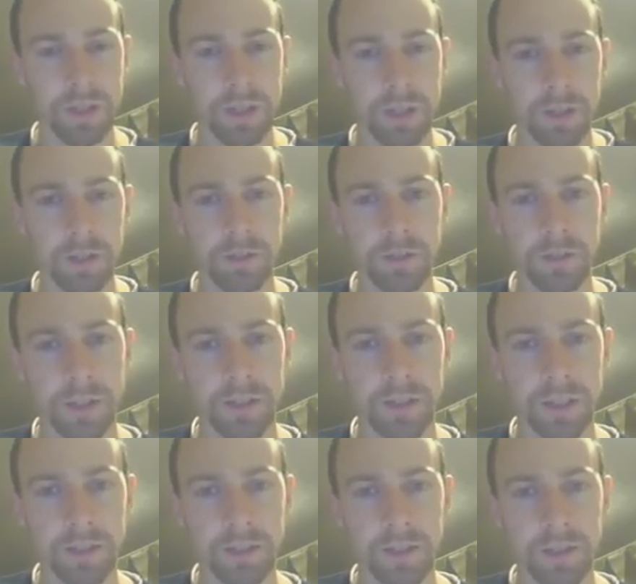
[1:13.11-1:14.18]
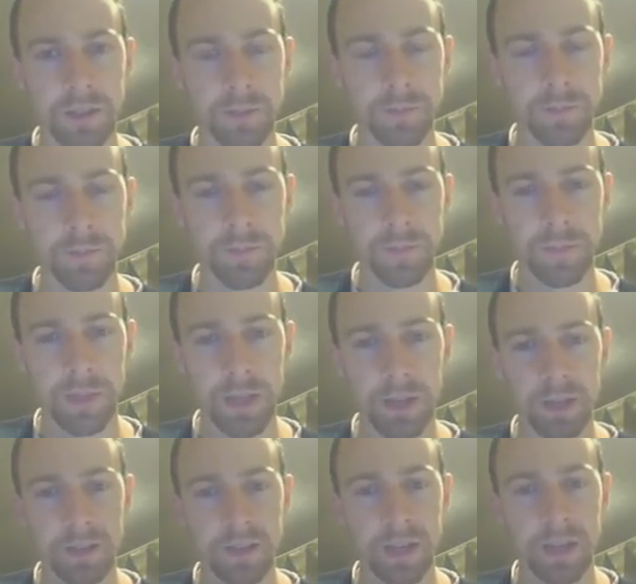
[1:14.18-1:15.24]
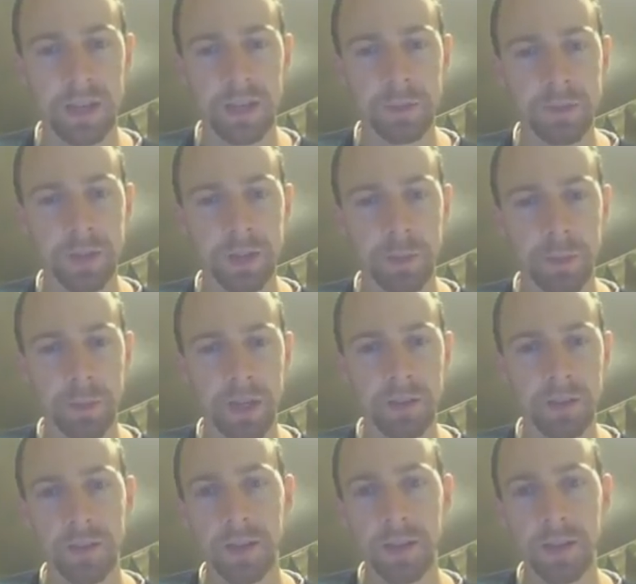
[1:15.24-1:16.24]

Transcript: they contrast nicely and because I had heaps of that paint.